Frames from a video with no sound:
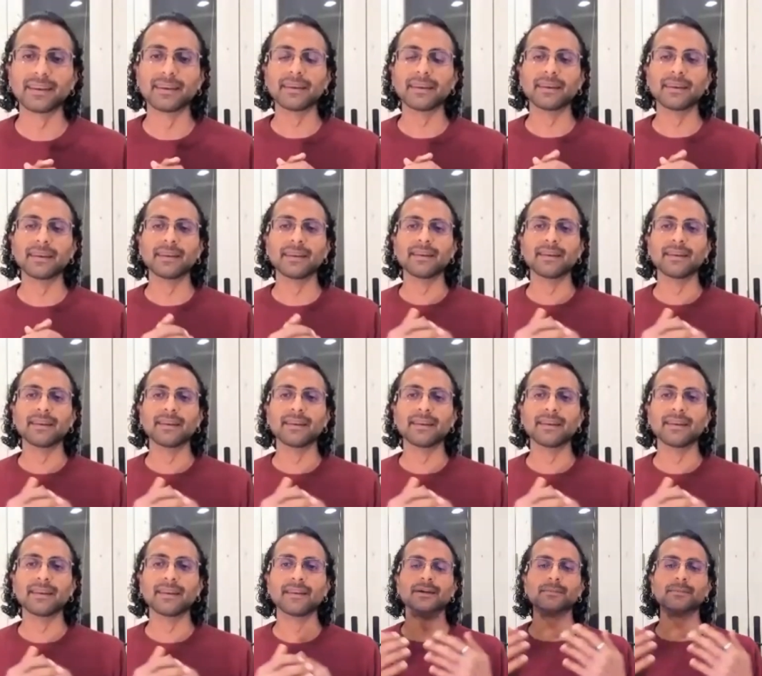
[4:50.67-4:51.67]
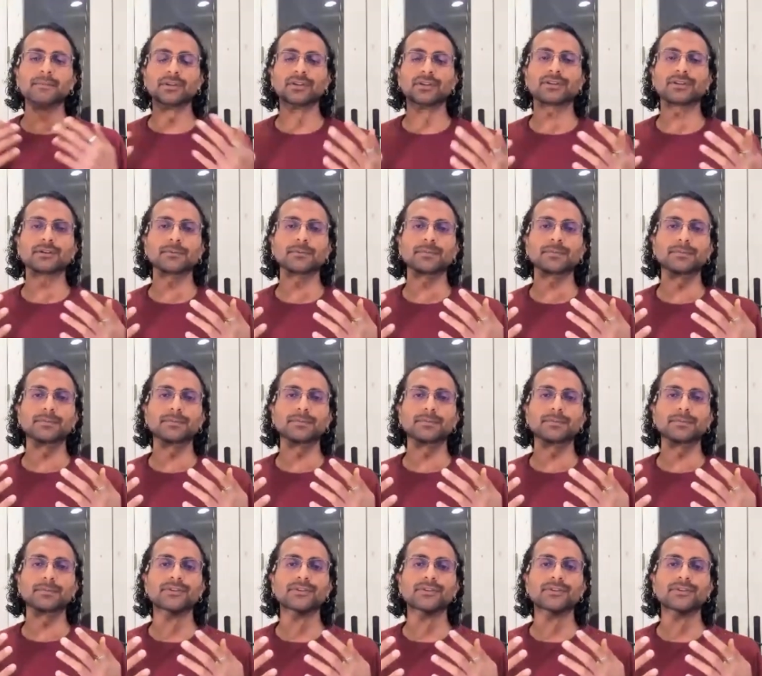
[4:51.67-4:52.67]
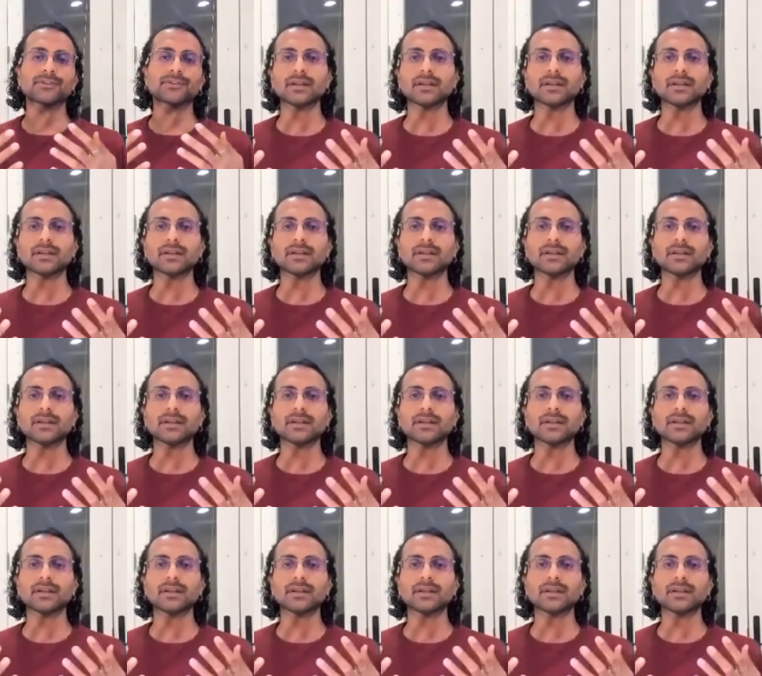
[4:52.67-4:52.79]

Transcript: And some of the